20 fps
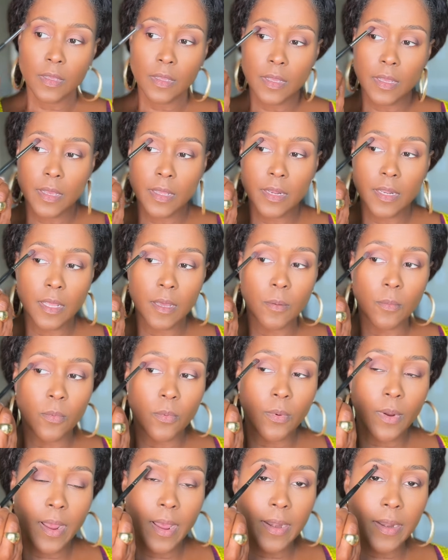Getting up
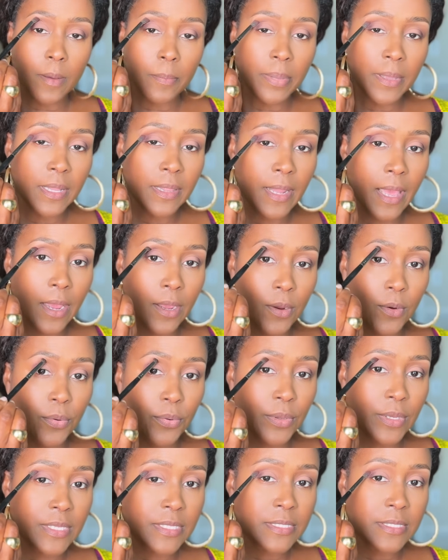right up in that
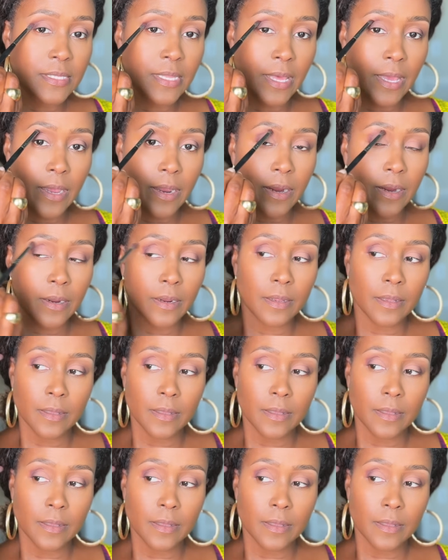crease there.